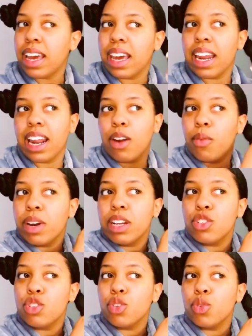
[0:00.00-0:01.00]
and I don't want
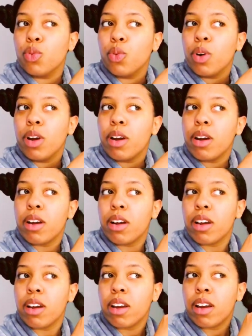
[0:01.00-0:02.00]
it to
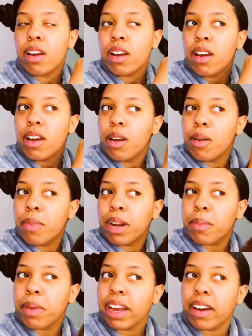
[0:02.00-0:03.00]
break
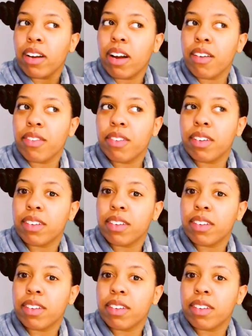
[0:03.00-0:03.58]
my hair off.